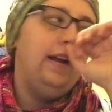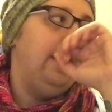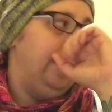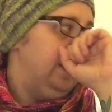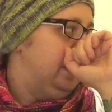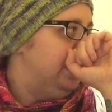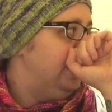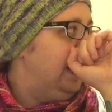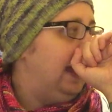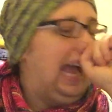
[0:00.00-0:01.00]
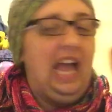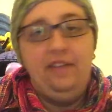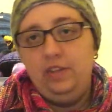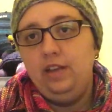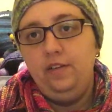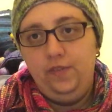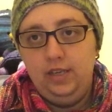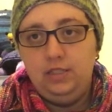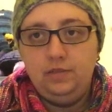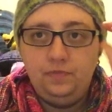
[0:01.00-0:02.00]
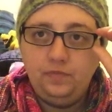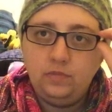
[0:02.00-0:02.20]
all right, I have to confess.